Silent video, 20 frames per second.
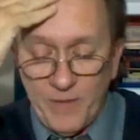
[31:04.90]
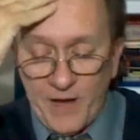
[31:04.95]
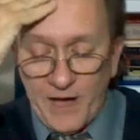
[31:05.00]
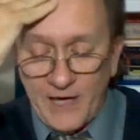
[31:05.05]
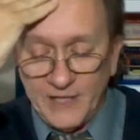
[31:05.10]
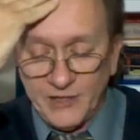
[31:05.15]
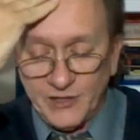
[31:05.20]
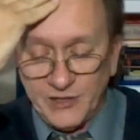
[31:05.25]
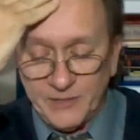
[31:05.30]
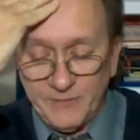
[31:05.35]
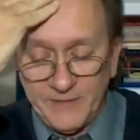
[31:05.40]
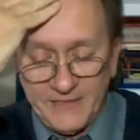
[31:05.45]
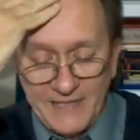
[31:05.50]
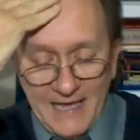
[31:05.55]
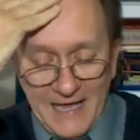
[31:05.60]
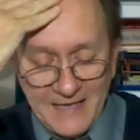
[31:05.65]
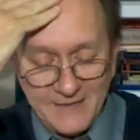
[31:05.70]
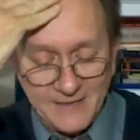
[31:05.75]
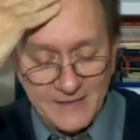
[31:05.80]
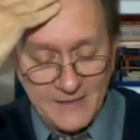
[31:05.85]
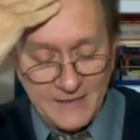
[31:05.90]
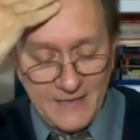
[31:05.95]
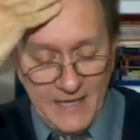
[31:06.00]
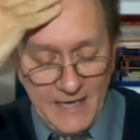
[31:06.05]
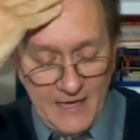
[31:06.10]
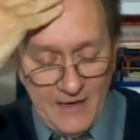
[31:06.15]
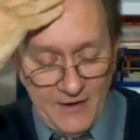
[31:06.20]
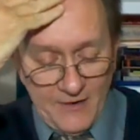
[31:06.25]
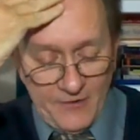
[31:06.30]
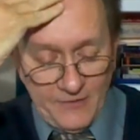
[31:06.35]
body should be cast
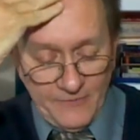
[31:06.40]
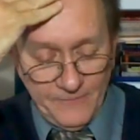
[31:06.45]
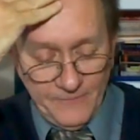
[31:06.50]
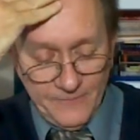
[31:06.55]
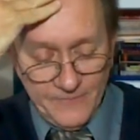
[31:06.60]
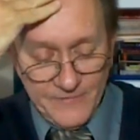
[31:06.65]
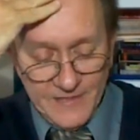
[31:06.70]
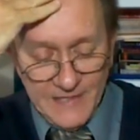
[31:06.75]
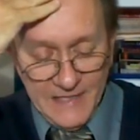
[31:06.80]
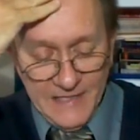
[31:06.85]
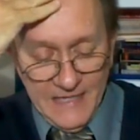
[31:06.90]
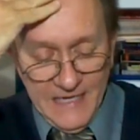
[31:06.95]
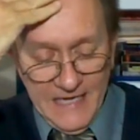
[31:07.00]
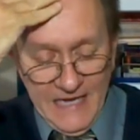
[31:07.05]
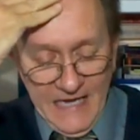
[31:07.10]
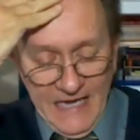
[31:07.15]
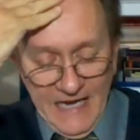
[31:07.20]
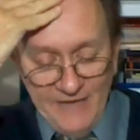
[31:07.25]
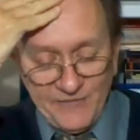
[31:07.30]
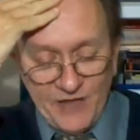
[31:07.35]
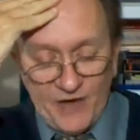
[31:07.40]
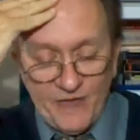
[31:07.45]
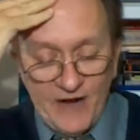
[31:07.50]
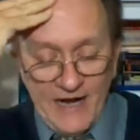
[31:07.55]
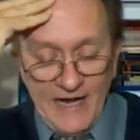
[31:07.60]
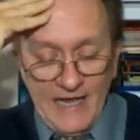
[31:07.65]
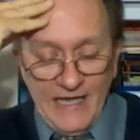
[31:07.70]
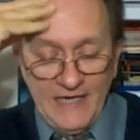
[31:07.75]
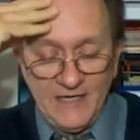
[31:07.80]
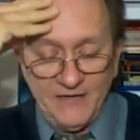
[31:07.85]
into hell. If thy
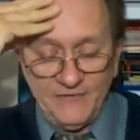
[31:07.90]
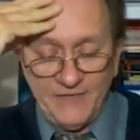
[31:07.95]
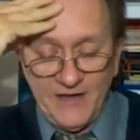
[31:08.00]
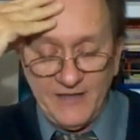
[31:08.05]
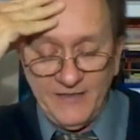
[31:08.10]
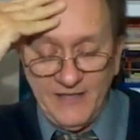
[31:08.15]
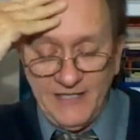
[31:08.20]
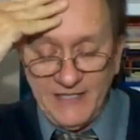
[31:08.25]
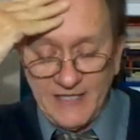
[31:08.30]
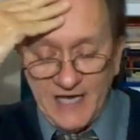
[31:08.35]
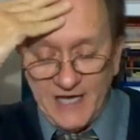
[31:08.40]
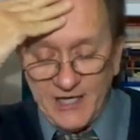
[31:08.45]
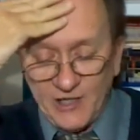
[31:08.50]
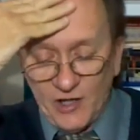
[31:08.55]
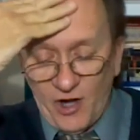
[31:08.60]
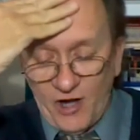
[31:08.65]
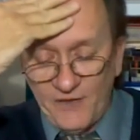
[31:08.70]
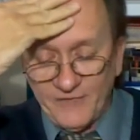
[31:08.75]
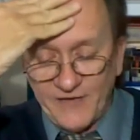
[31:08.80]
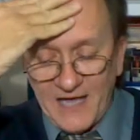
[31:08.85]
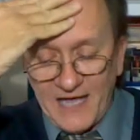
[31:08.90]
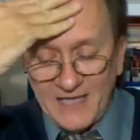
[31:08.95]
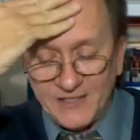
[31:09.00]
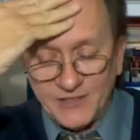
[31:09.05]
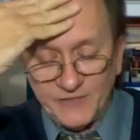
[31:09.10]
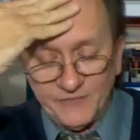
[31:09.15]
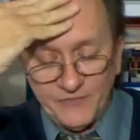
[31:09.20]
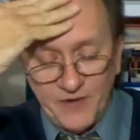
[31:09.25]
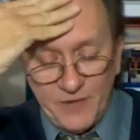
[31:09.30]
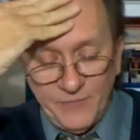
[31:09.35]
right hand offend thee, cut it off,
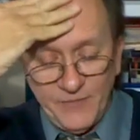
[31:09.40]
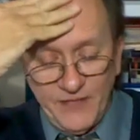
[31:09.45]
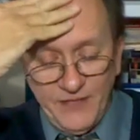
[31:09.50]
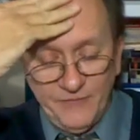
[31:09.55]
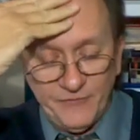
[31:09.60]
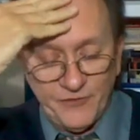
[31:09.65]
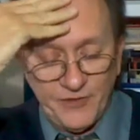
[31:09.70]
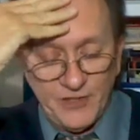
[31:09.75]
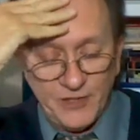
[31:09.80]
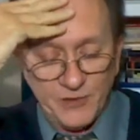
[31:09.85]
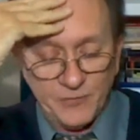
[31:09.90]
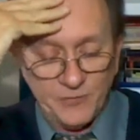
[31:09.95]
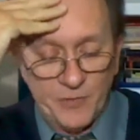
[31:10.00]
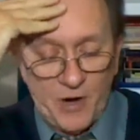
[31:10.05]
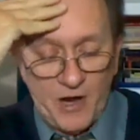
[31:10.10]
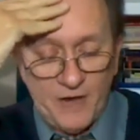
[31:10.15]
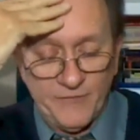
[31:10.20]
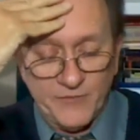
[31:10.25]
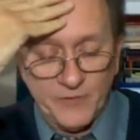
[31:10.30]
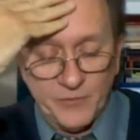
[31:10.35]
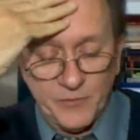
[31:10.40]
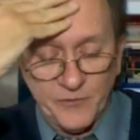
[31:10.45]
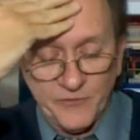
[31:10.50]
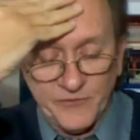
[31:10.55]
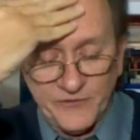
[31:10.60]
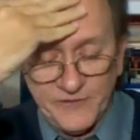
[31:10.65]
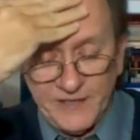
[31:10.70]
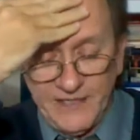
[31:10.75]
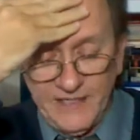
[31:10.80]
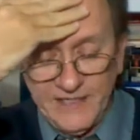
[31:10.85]
cast it from thee, for it is profitable
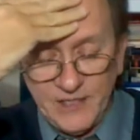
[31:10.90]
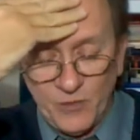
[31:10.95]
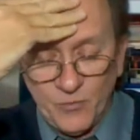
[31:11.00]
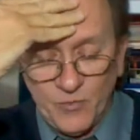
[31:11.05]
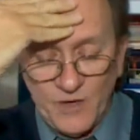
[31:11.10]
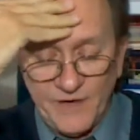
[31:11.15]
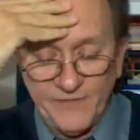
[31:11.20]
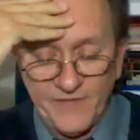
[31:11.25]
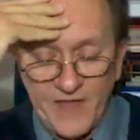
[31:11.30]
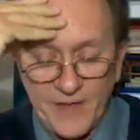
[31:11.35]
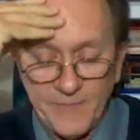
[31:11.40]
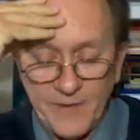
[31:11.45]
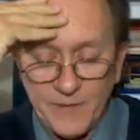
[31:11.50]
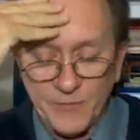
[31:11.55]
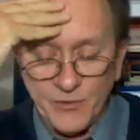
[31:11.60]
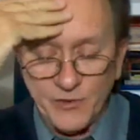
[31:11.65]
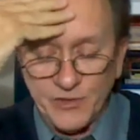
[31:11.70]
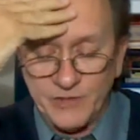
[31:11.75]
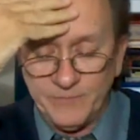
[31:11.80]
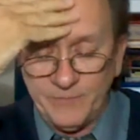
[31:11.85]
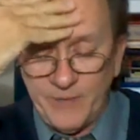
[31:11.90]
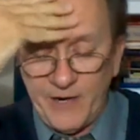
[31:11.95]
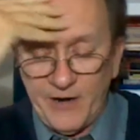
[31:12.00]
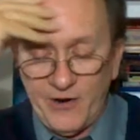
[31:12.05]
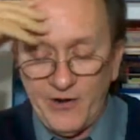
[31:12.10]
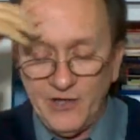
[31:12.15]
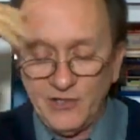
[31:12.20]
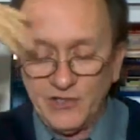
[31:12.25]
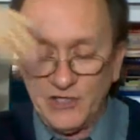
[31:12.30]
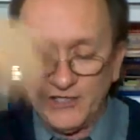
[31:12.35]
for thee that one of thy members should
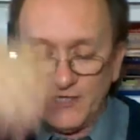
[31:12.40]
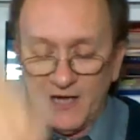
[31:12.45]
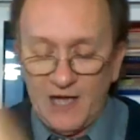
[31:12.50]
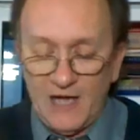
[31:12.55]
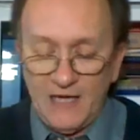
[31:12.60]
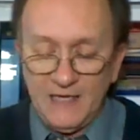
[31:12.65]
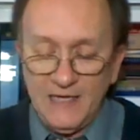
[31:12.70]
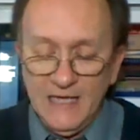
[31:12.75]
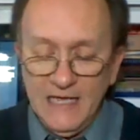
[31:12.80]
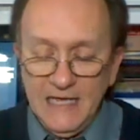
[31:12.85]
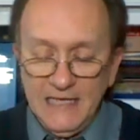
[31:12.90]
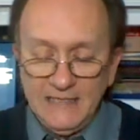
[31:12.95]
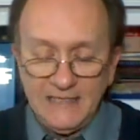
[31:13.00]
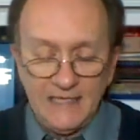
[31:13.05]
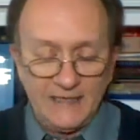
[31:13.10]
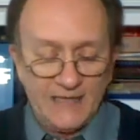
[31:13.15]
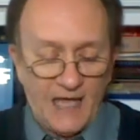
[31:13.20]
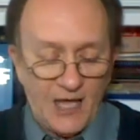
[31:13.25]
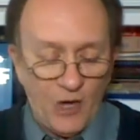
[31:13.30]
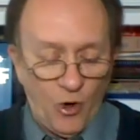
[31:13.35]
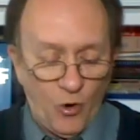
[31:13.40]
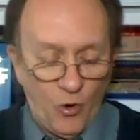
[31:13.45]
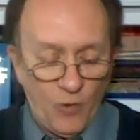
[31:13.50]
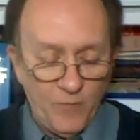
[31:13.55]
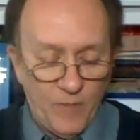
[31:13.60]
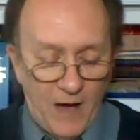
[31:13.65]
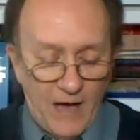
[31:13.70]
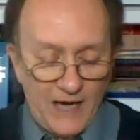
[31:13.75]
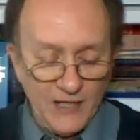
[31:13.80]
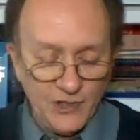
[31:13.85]
perish, and not that thy whole
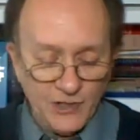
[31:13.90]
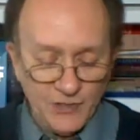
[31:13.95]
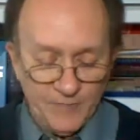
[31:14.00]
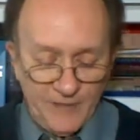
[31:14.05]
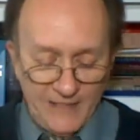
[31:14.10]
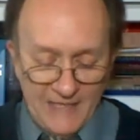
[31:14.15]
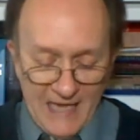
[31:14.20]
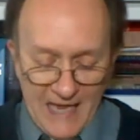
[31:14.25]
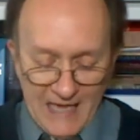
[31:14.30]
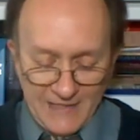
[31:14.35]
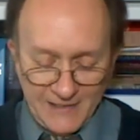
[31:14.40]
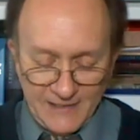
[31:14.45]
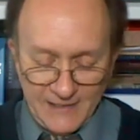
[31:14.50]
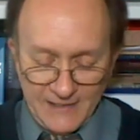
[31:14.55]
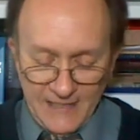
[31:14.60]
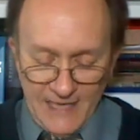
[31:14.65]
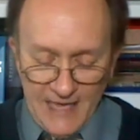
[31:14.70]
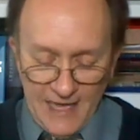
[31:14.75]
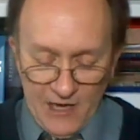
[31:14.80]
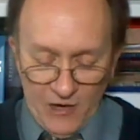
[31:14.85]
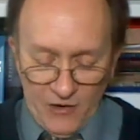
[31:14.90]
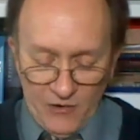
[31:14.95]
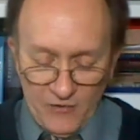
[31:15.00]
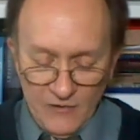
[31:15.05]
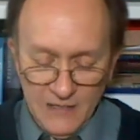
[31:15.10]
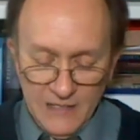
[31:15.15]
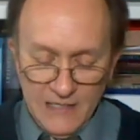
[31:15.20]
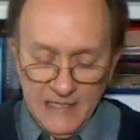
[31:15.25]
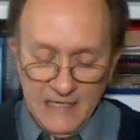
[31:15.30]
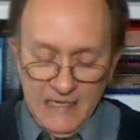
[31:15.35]
body should be cast into
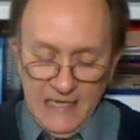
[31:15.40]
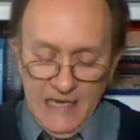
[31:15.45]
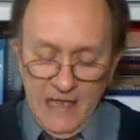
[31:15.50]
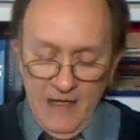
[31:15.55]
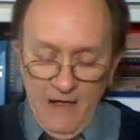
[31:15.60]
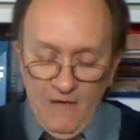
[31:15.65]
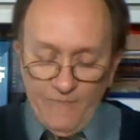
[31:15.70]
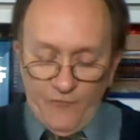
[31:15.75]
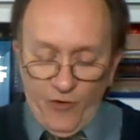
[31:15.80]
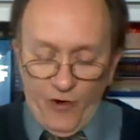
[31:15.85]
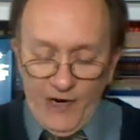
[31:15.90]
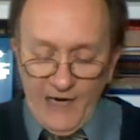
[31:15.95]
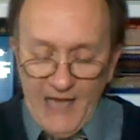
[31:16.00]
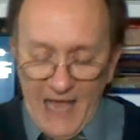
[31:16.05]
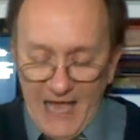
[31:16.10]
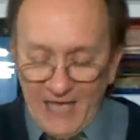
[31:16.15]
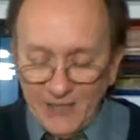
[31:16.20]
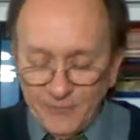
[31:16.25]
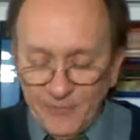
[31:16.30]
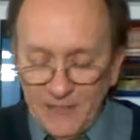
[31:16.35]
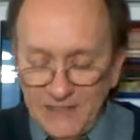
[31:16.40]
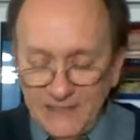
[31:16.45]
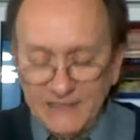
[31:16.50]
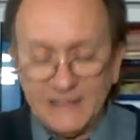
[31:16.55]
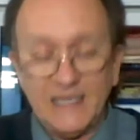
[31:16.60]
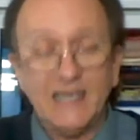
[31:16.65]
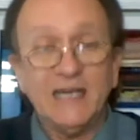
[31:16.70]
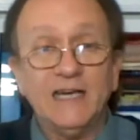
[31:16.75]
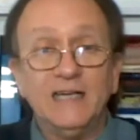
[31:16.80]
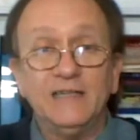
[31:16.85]
hell. For it hath been
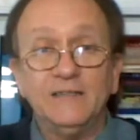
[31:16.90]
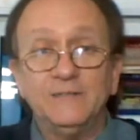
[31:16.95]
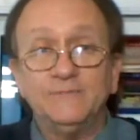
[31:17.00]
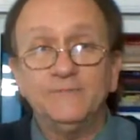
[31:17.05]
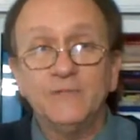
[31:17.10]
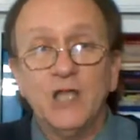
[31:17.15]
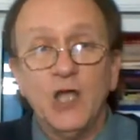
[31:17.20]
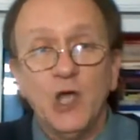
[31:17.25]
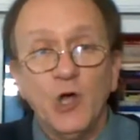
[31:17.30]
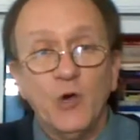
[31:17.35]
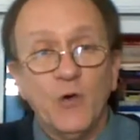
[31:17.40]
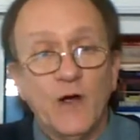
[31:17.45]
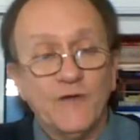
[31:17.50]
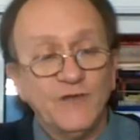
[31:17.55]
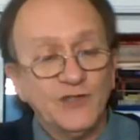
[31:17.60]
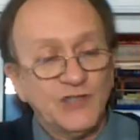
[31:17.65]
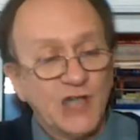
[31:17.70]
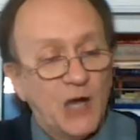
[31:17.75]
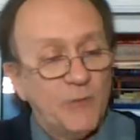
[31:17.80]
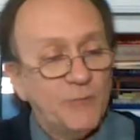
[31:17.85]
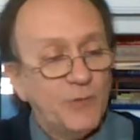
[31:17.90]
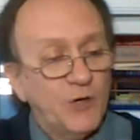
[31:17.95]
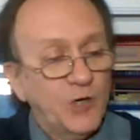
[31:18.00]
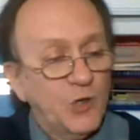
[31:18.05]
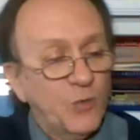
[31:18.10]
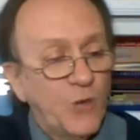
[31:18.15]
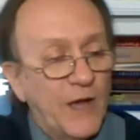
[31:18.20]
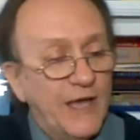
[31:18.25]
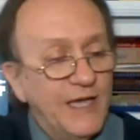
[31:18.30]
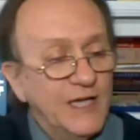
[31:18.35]
said, whoever shall
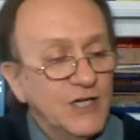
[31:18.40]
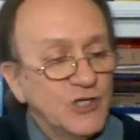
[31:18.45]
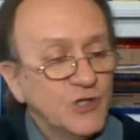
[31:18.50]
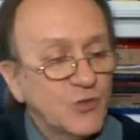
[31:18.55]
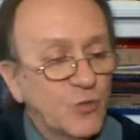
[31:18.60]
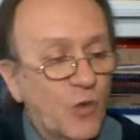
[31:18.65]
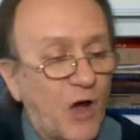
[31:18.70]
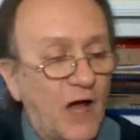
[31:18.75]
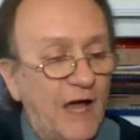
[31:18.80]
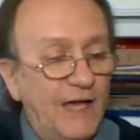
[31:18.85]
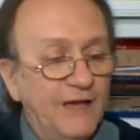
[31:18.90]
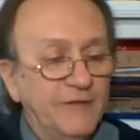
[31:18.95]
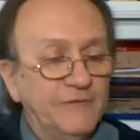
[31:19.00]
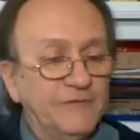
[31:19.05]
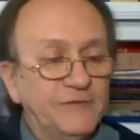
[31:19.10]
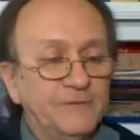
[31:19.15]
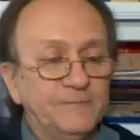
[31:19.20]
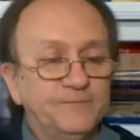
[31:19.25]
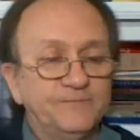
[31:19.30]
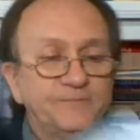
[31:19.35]
put away his wife,